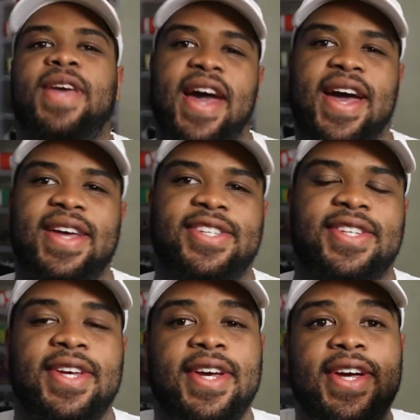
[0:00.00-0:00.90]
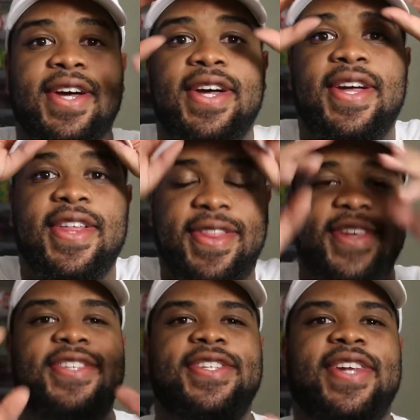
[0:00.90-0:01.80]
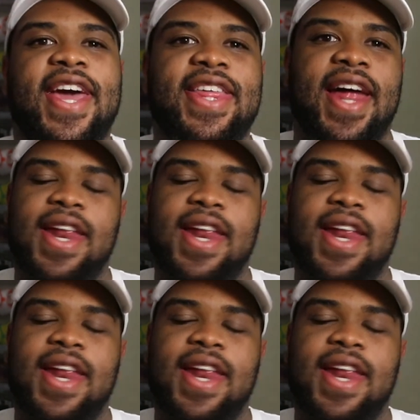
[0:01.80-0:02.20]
Guys, this is a day that I